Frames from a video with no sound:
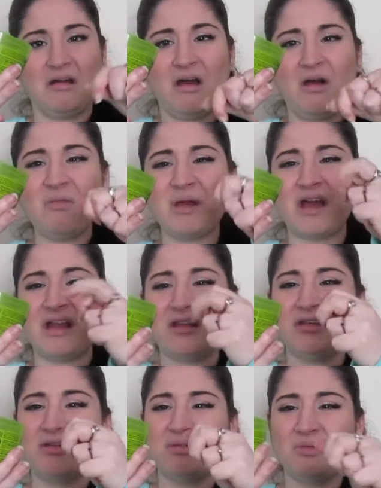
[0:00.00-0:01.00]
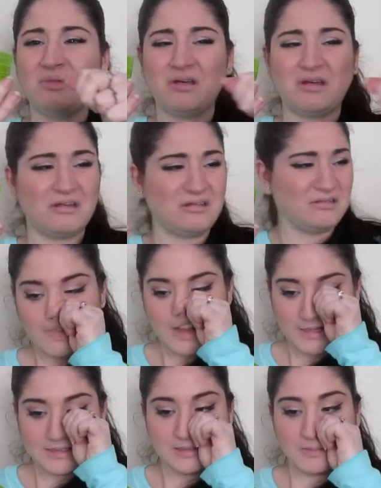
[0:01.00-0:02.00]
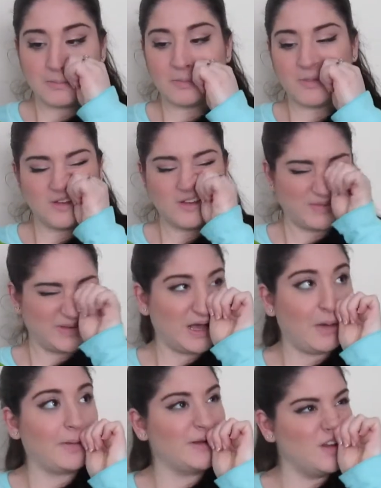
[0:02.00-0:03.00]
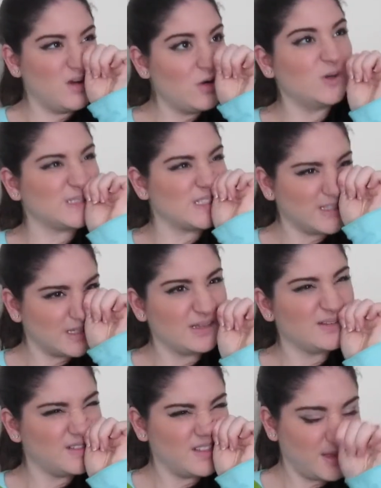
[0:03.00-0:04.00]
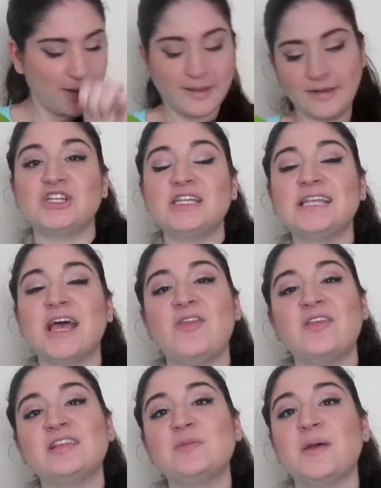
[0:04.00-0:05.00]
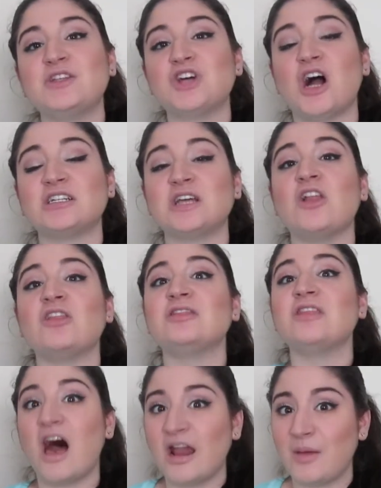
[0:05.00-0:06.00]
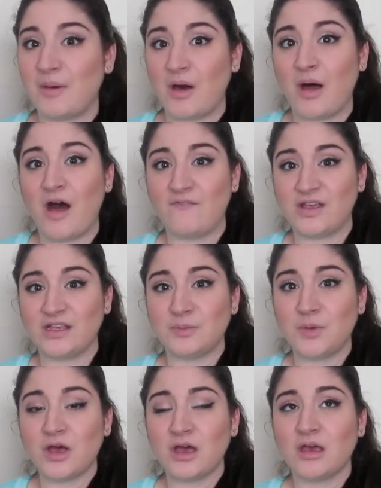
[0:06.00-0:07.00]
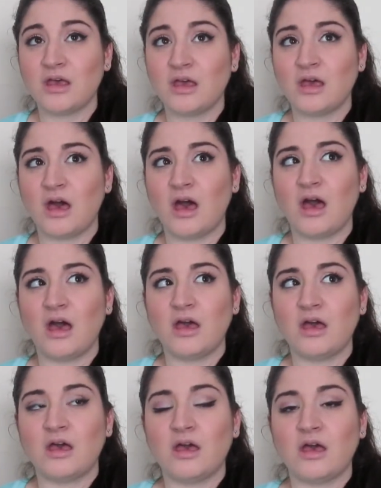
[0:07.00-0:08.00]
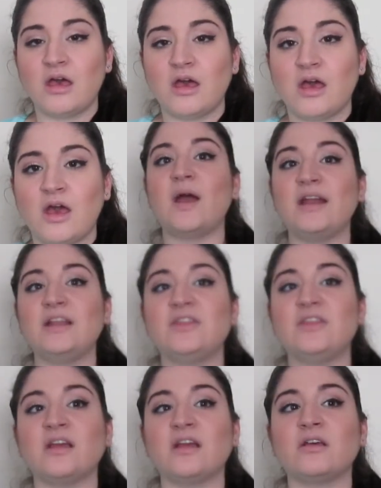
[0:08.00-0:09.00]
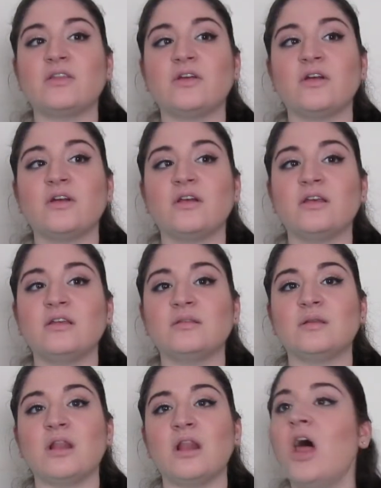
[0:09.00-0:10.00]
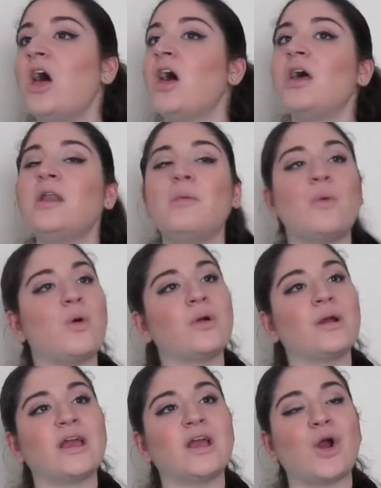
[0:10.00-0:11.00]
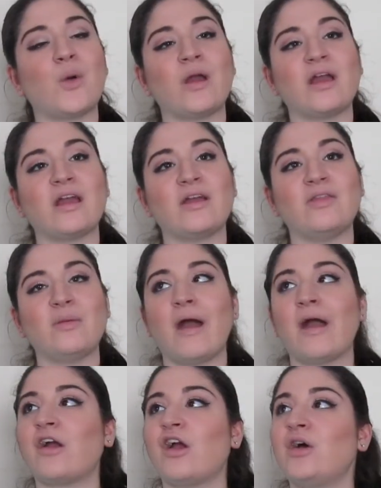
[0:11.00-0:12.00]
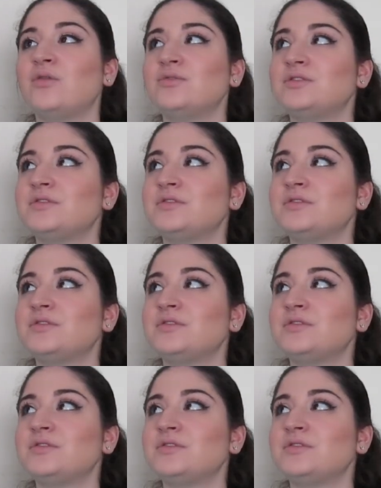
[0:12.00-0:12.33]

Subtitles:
Oh my god, ew. Oh my god, my nose. This has been talked a lot about on Facebook. Anything, there is lawn mowing going in the background.